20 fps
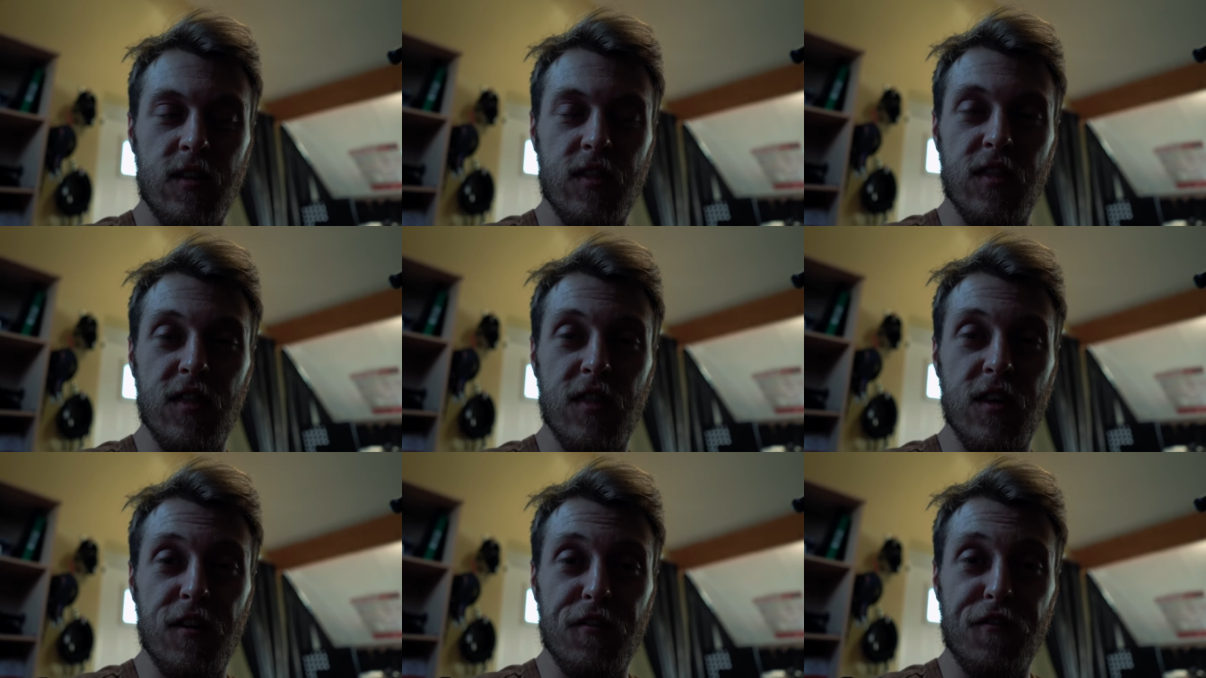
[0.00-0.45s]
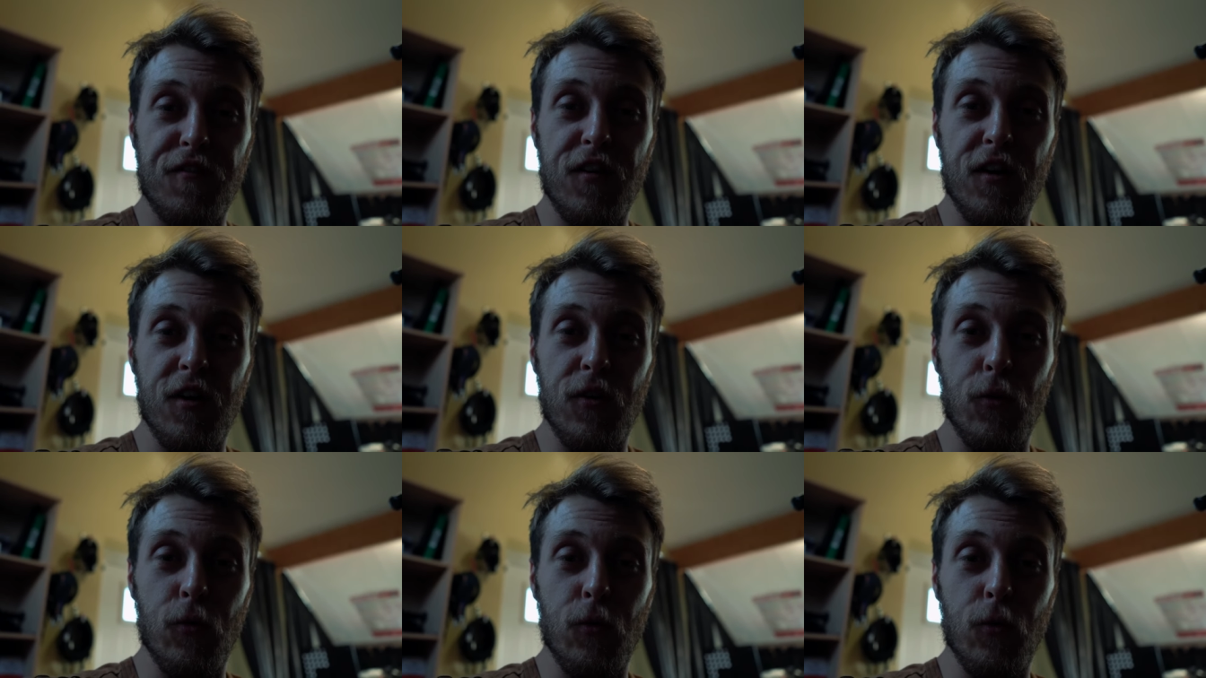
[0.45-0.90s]
They
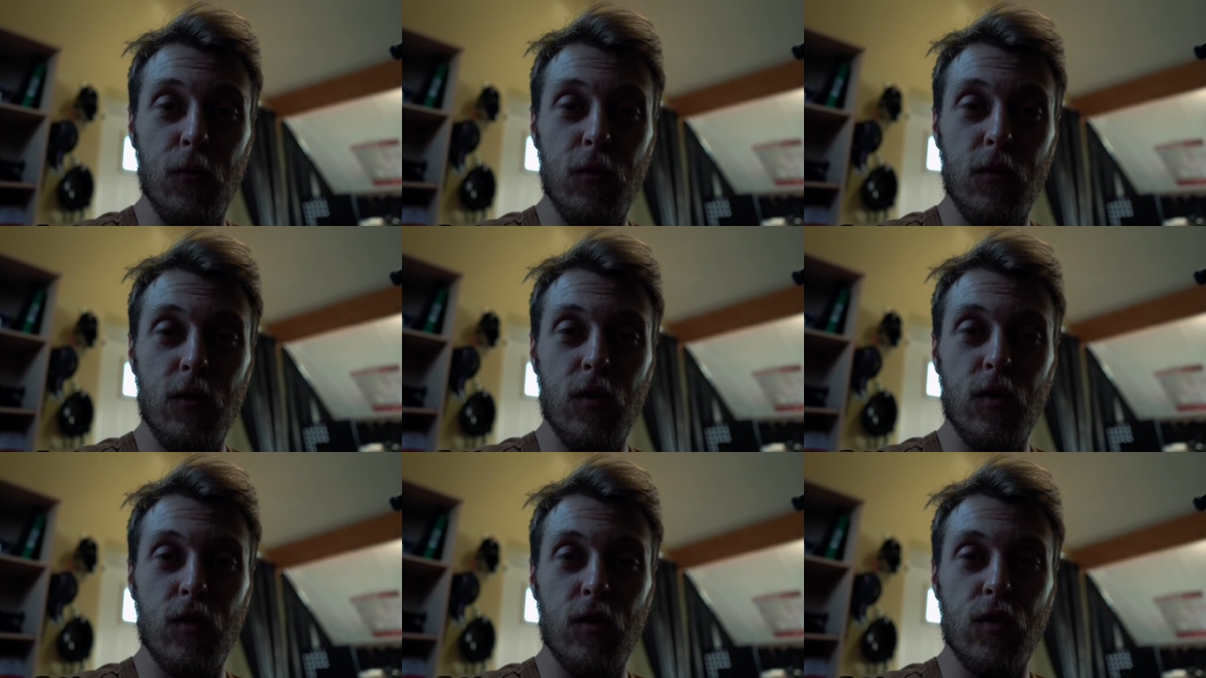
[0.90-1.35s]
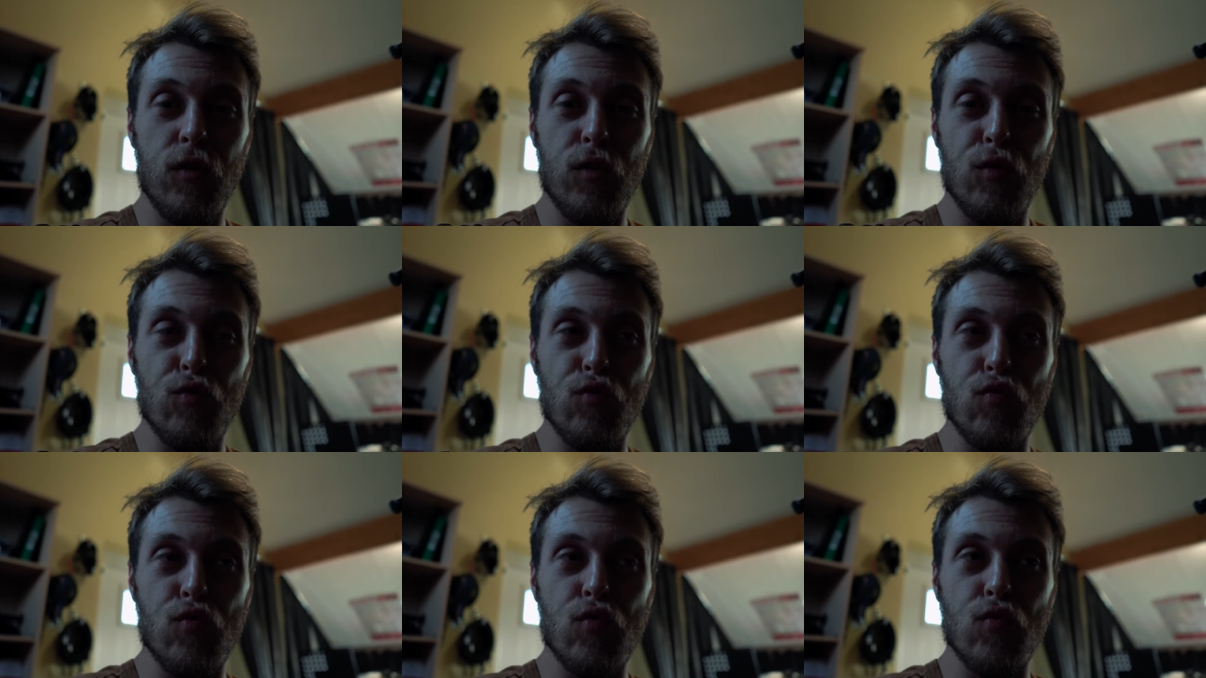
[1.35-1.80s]
feel
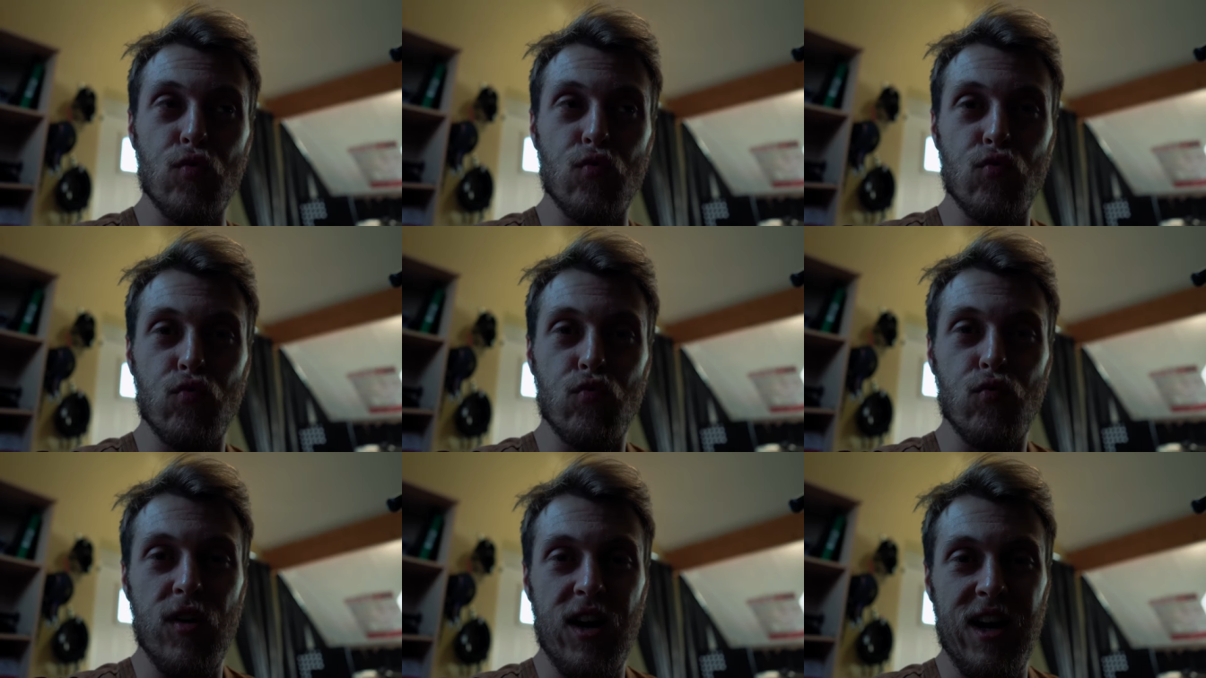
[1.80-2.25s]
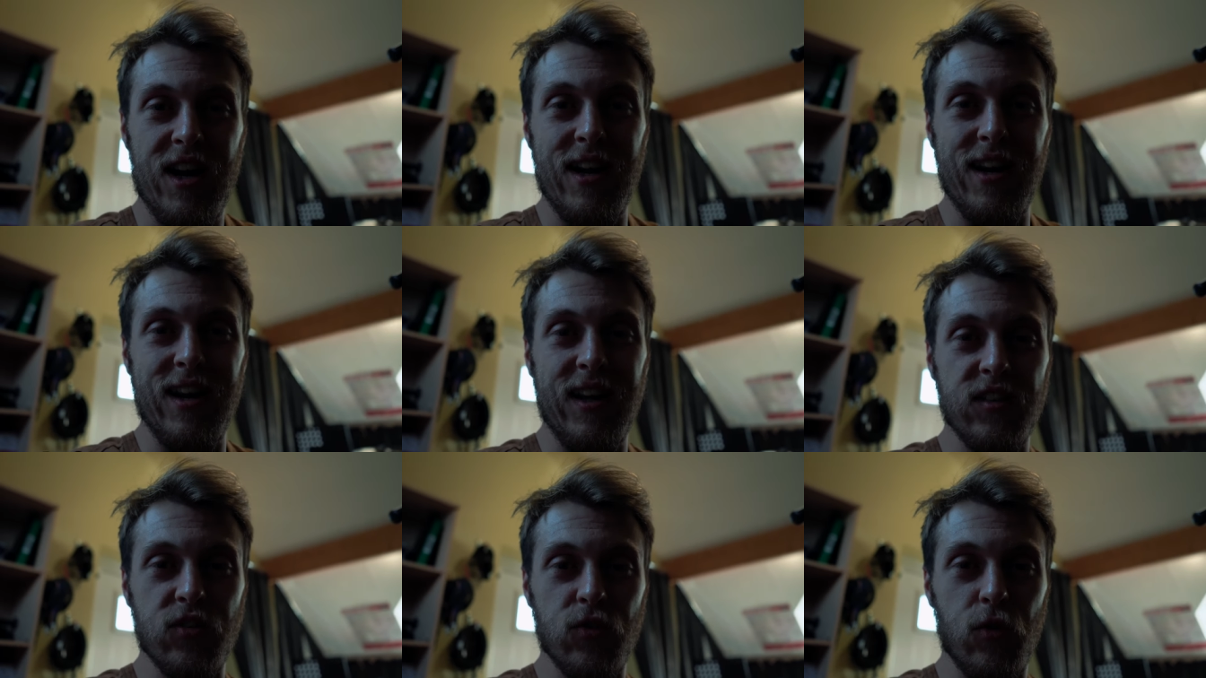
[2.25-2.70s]

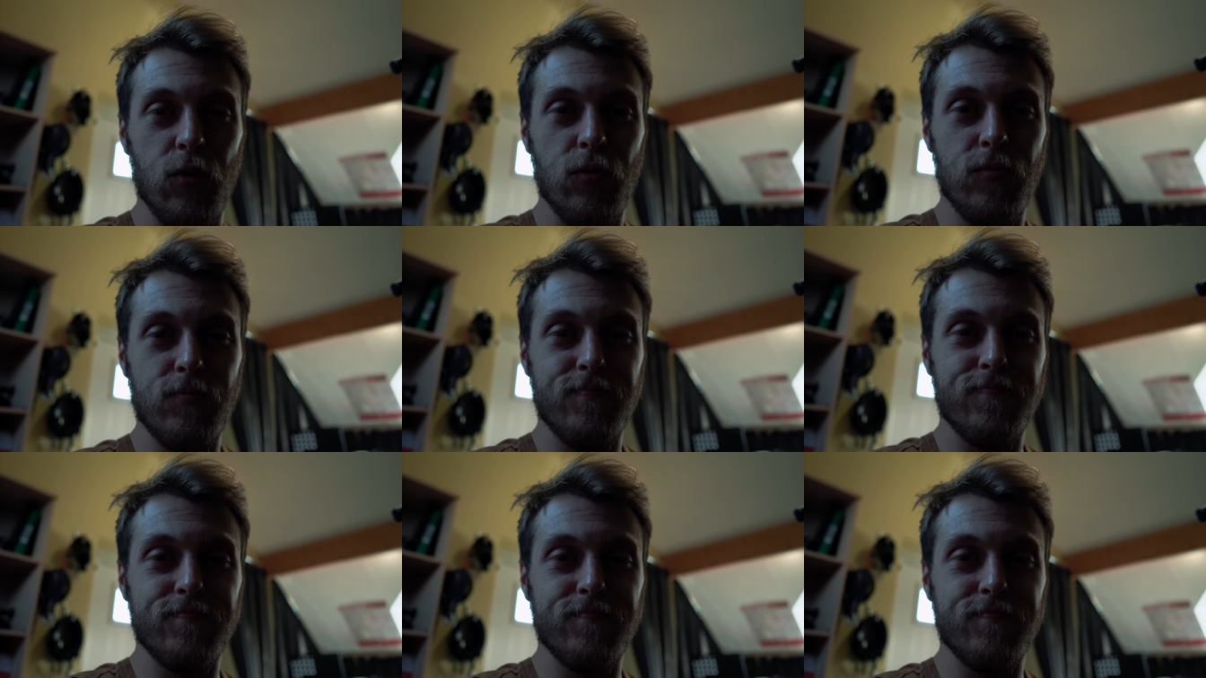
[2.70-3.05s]
really sore.